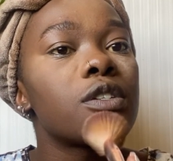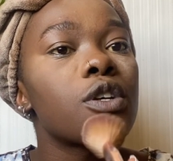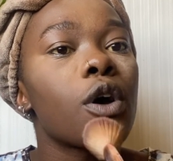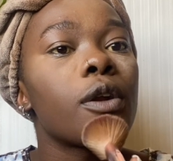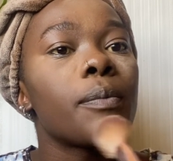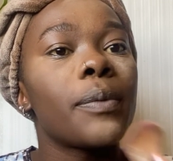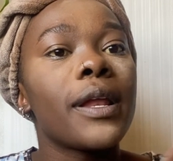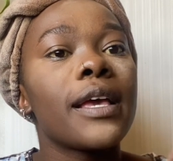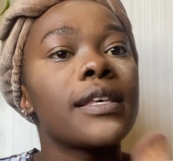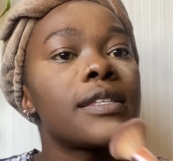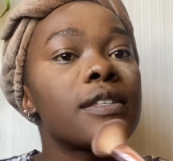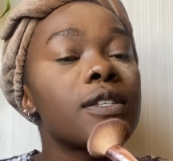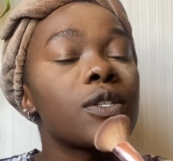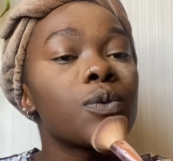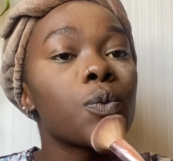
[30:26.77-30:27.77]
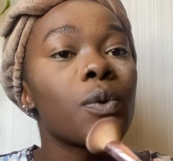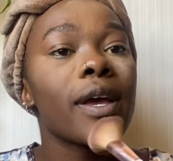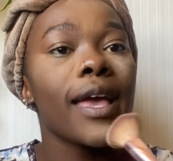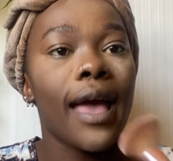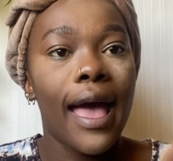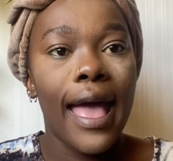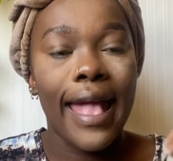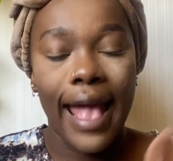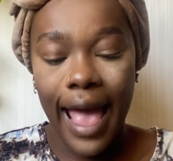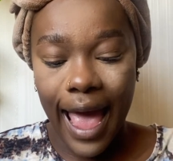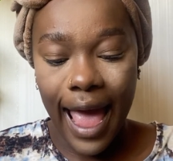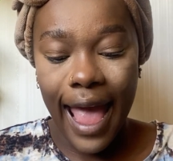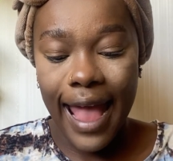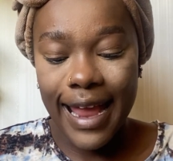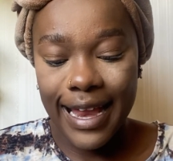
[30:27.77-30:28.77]
on places where I
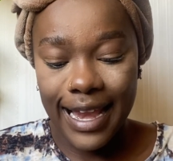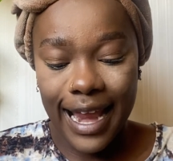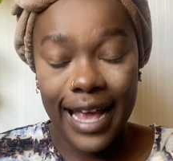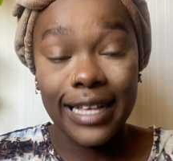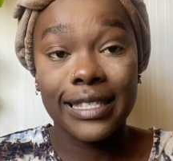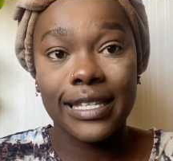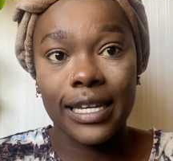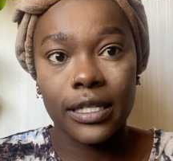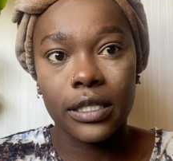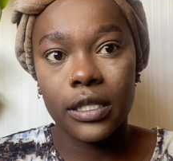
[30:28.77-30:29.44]
highlighted